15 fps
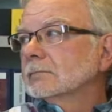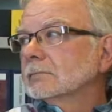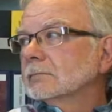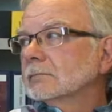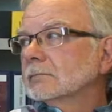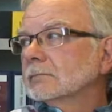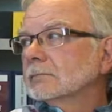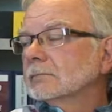
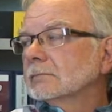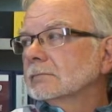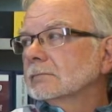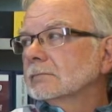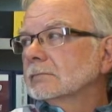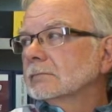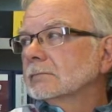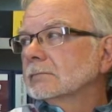
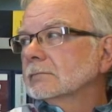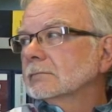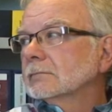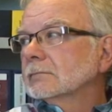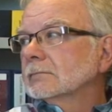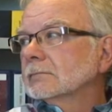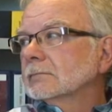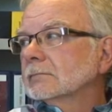
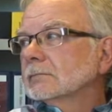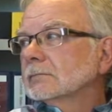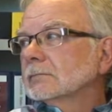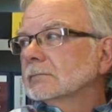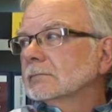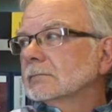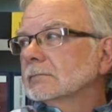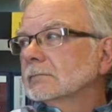
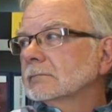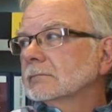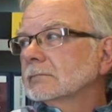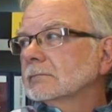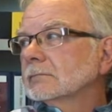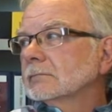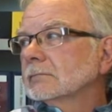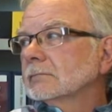
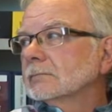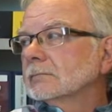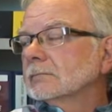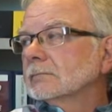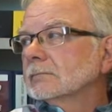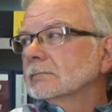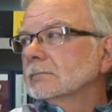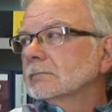
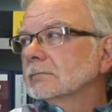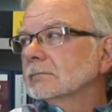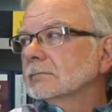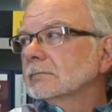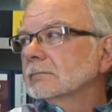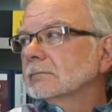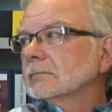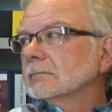
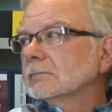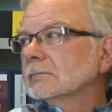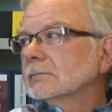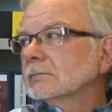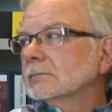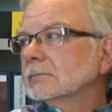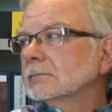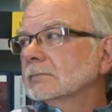
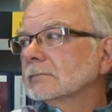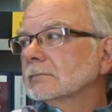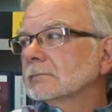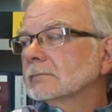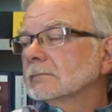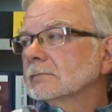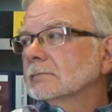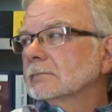
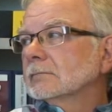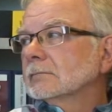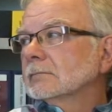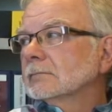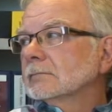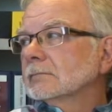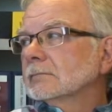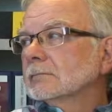
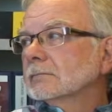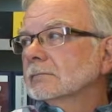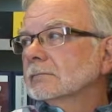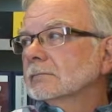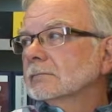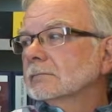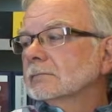(not speaking)